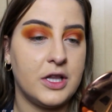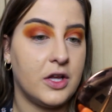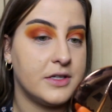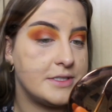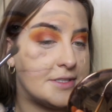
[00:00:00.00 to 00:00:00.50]

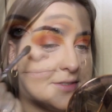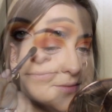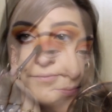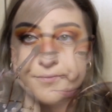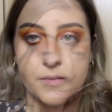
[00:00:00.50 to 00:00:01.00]
London.
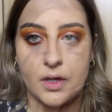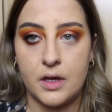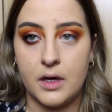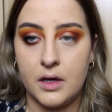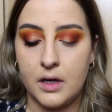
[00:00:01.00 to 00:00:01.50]

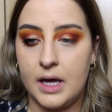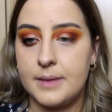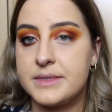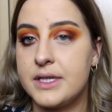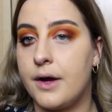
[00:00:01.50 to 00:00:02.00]

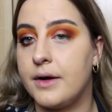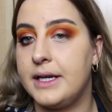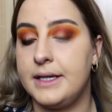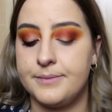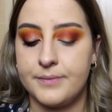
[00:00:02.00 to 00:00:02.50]
I'm
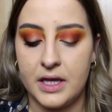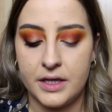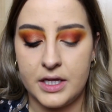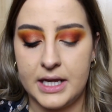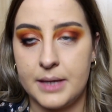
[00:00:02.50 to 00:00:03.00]
sorry,
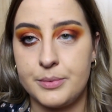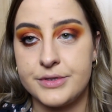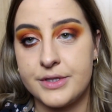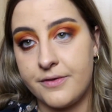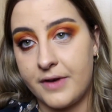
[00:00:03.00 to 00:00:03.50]
the
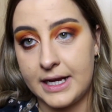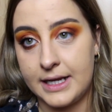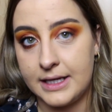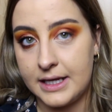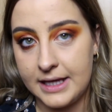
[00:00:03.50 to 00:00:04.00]
neighbors are
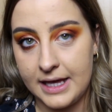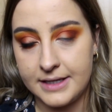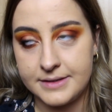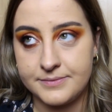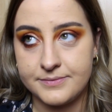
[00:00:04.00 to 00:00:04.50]
fighting
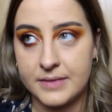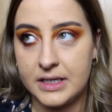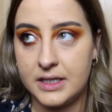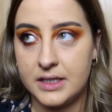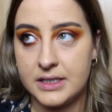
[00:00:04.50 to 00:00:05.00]
again.
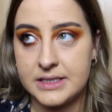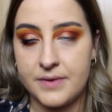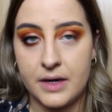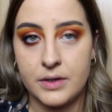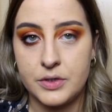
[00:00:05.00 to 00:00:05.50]
It's
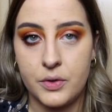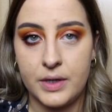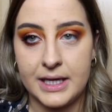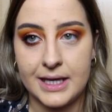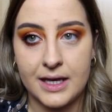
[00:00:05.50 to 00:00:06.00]
very
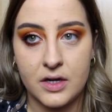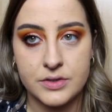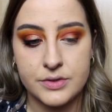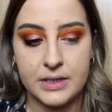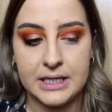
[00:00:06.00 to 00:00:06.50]
annoying, I
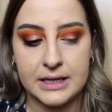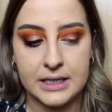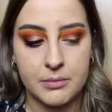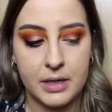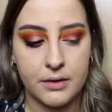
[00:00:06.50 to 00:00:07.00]
can't do
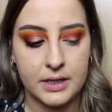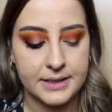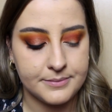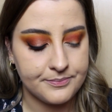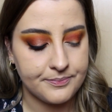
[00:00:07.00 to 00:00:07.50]
anything about
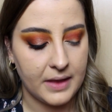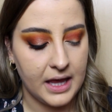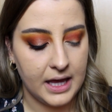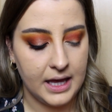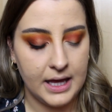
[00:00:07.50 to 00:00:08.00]
it.
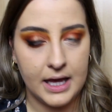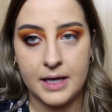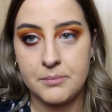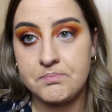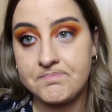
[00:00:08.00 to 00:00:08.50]

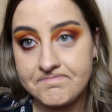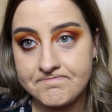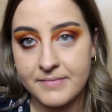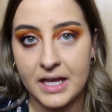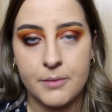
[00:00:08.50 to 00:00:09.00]

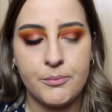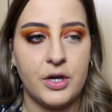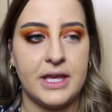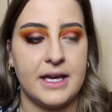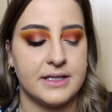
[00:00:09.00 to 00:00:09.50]

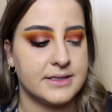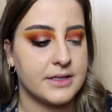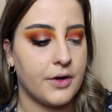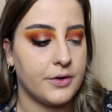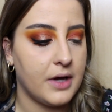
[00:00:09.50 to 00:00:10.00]
But yeah,
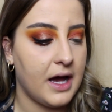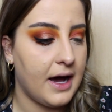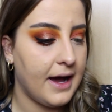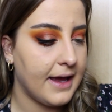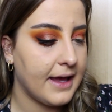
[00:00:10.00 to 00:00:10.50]
so I
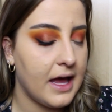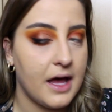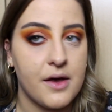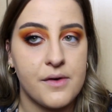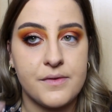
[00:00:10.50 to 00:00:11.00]

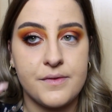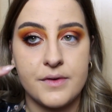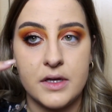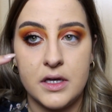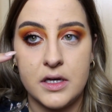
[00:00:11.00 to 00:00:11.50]

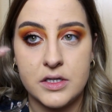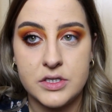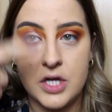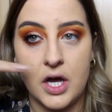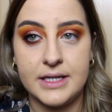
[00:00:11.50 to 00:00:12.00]
have
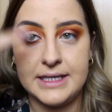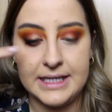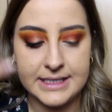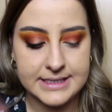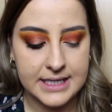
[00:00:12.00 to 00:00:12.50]
done
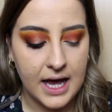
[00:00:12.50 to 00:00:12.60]
this.